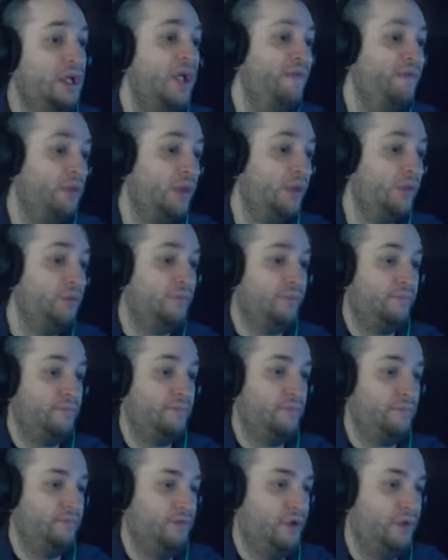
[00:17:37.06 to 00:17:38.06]
If no,
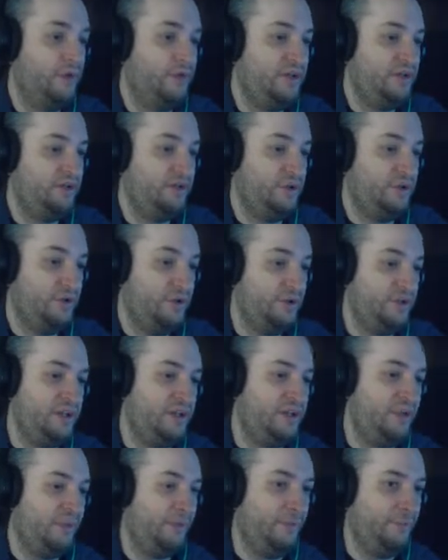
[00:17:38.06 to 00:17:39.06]
no, so no need
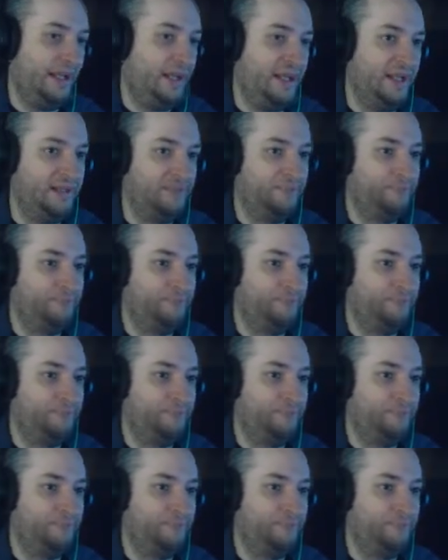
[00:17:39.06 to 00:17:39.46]
to hold back.